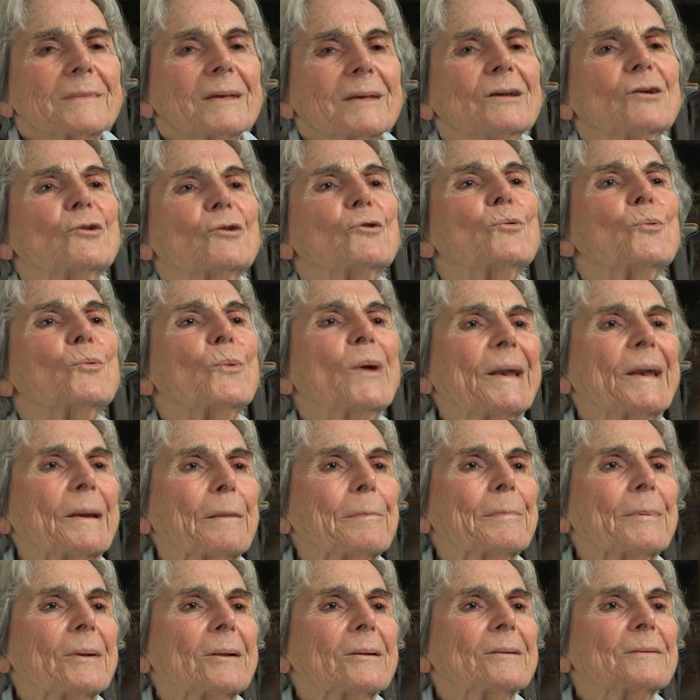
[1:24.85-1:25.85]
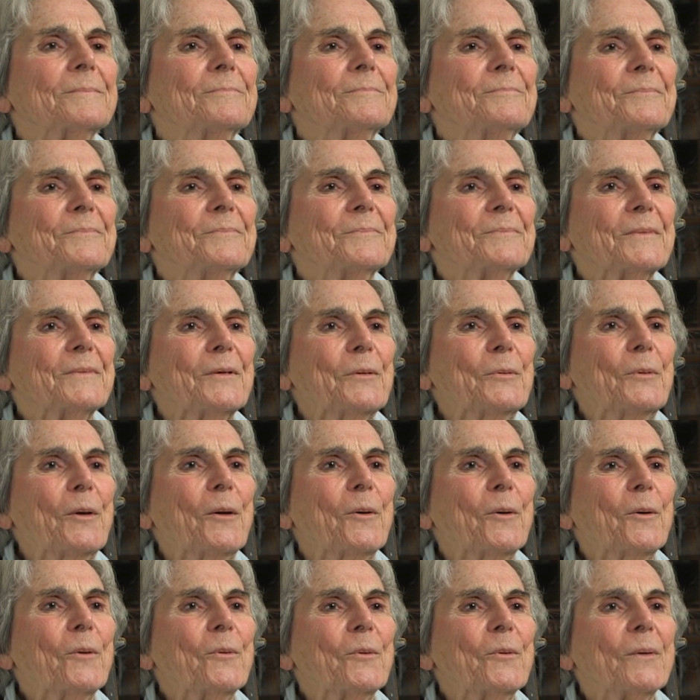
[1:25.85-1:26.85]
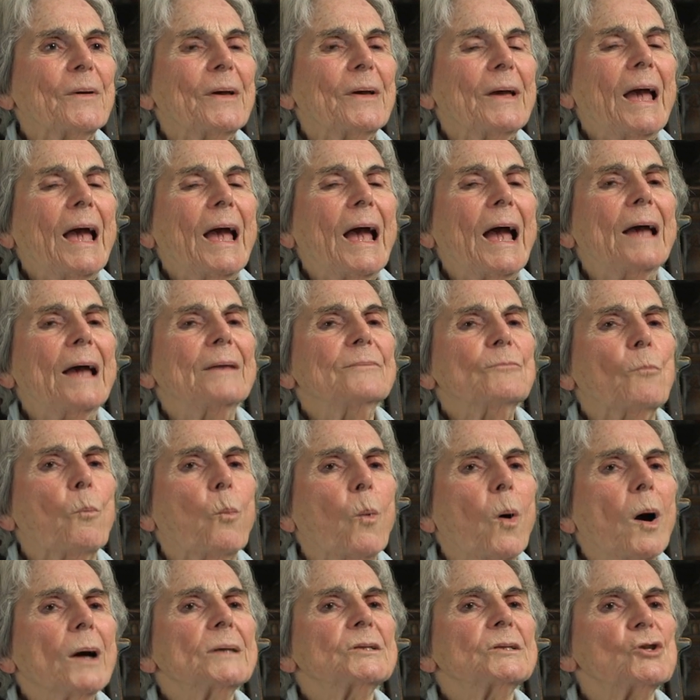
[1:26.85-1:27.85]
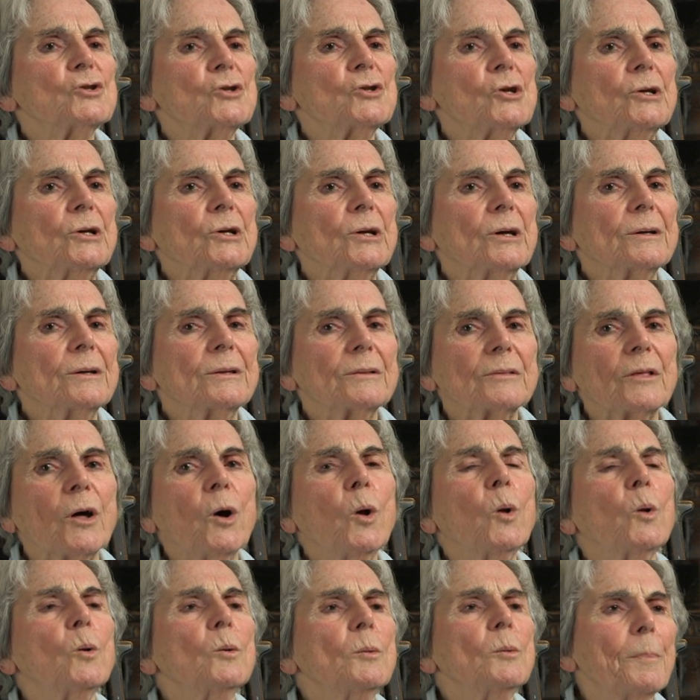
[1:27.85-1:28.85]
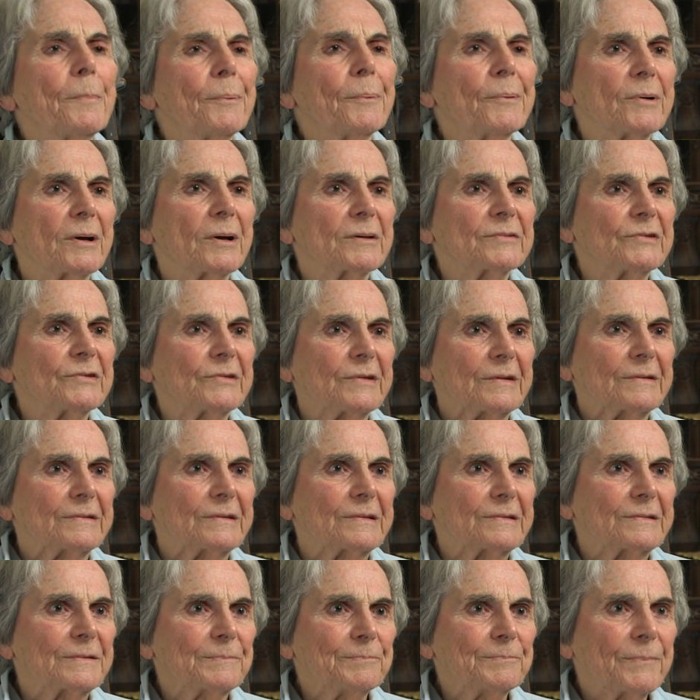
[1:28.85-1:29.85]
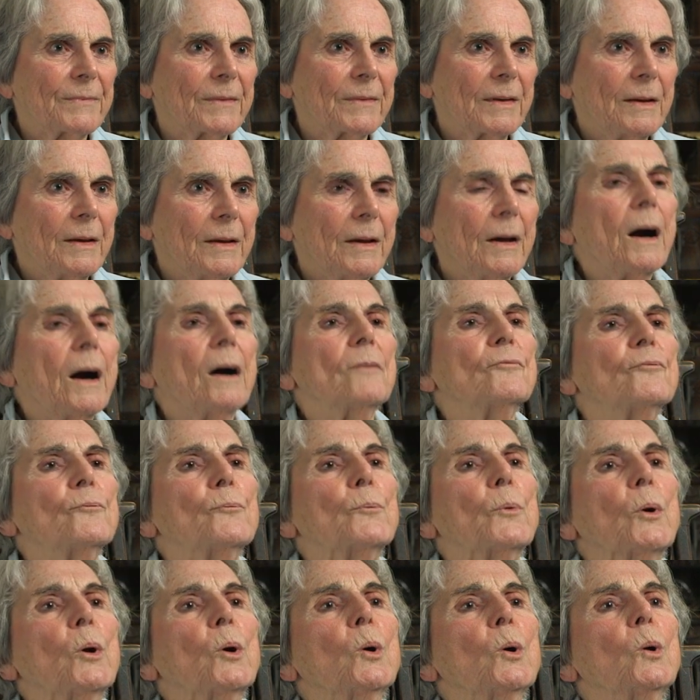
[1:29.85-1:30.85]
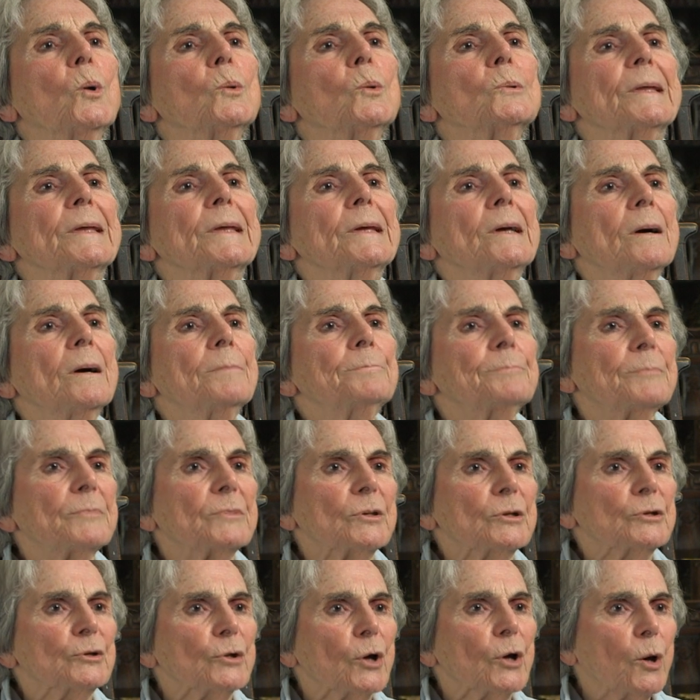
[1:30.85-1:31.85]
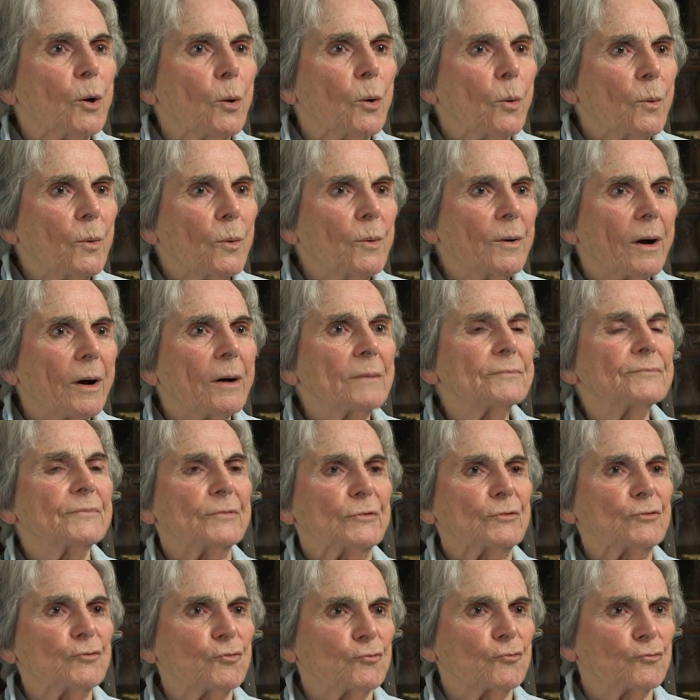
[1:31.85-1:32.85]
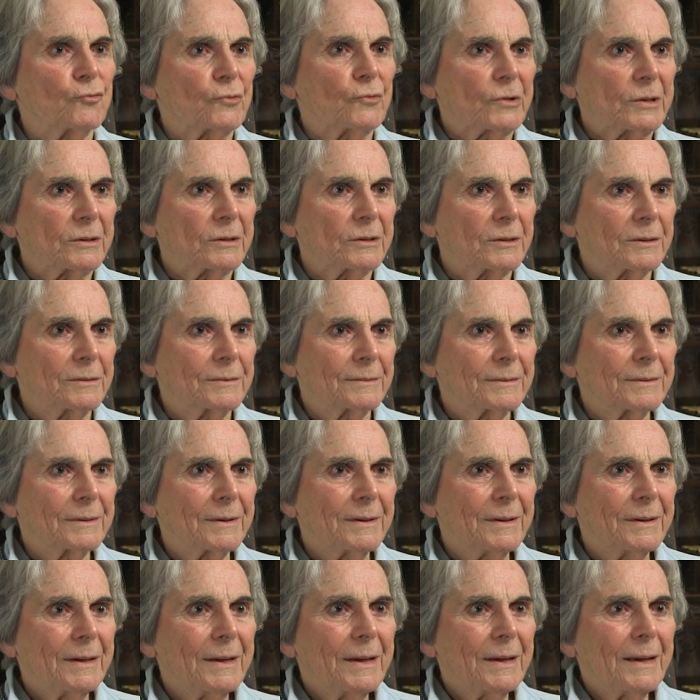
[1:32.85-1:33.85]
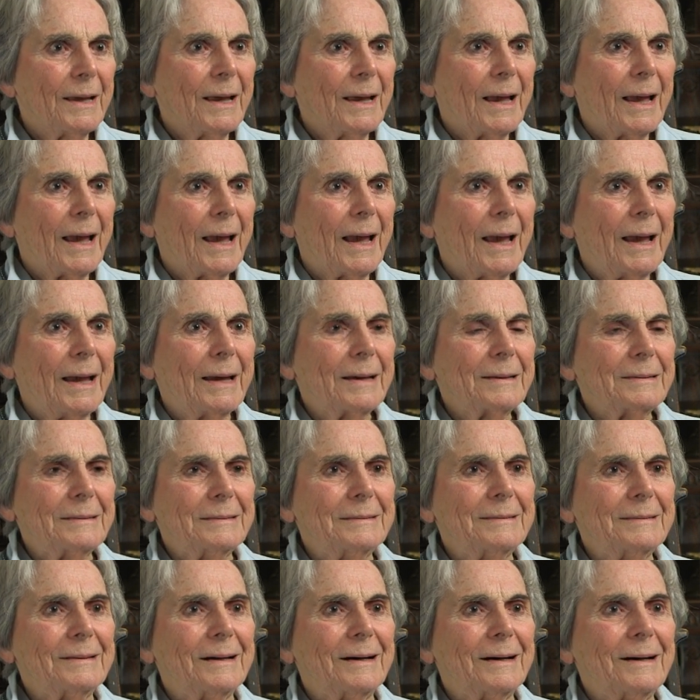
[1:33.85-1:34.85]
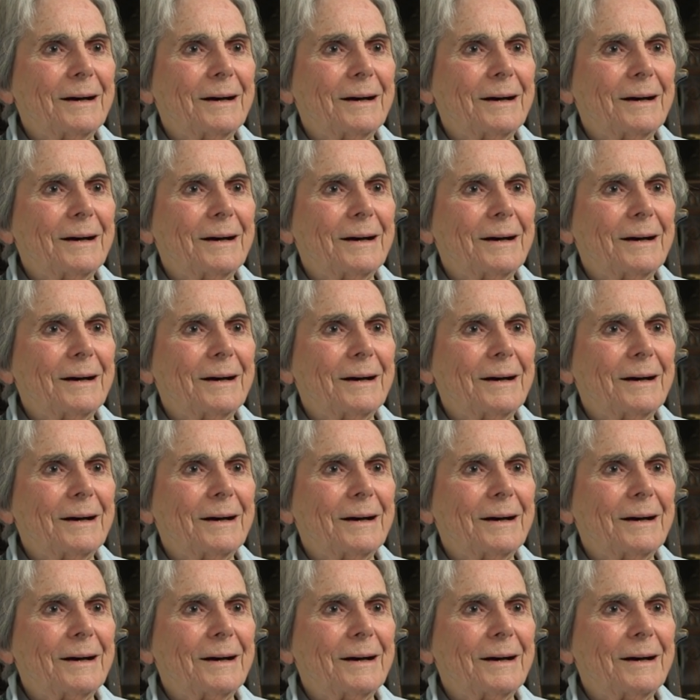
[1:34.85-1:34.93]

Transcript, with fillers: incredible, you know, and watching the whole process of rolling up the dough of the strudel and